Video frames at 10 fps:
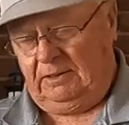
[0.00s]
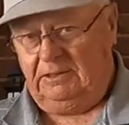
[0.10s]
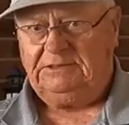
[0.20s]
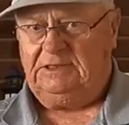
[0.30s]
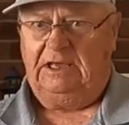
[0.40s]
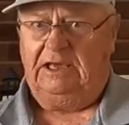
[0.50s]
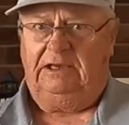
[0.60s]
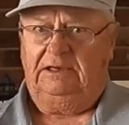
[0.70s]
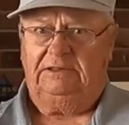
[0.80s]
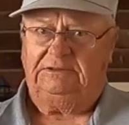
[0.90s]
this
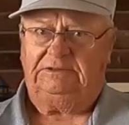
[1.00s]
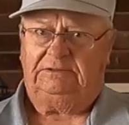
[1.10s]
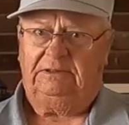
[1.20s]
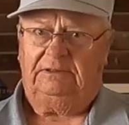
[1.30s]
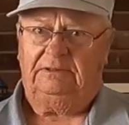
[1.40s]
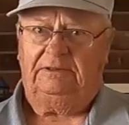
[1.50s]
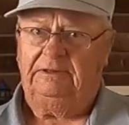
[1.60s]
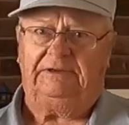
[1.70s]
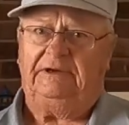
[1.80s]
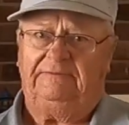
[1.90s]
thing is
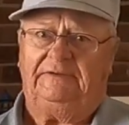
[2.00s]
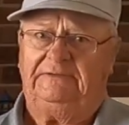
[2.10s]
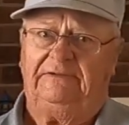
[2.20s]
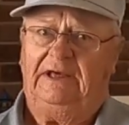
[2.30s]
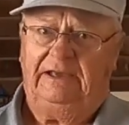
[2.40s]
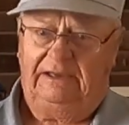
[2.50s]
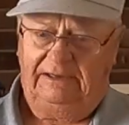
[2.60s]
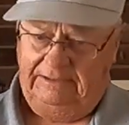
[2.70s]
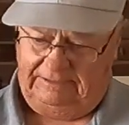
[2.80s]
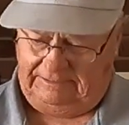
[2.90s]
the toughest
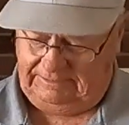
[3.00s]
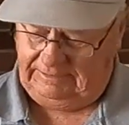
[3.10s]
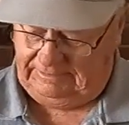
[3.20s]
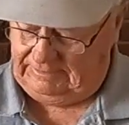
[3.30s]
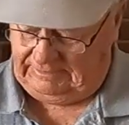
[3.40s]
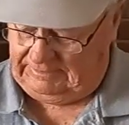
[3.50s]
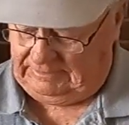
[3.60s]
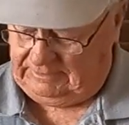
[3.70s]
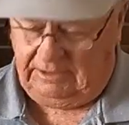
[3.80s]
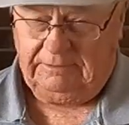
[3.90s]
thing,
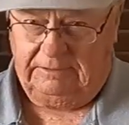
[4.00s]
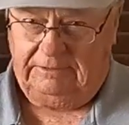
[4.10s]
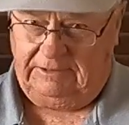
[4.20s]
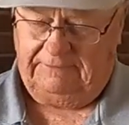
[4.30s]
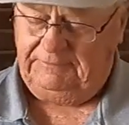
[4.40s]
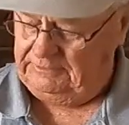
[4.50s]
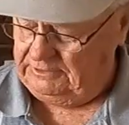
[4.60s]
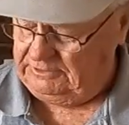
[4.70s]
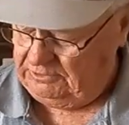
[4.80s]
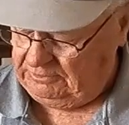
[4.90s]
tougher
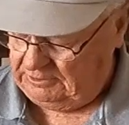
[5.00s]
than you